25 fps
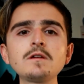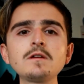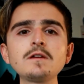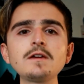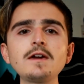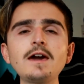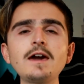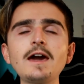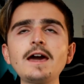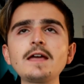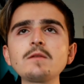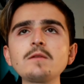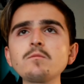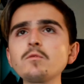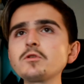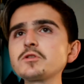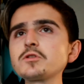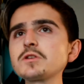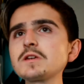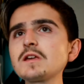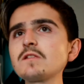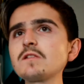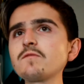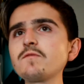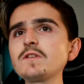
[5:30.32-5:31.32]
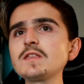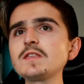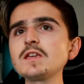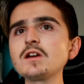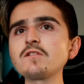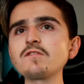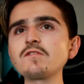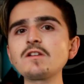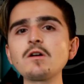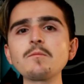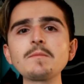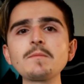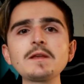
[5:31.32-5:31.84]
And watching his videos
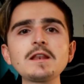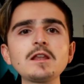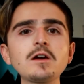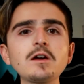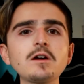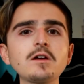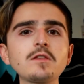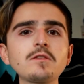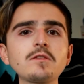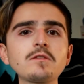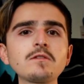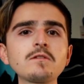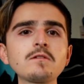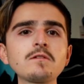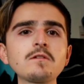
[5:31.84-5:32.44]
helped me learn.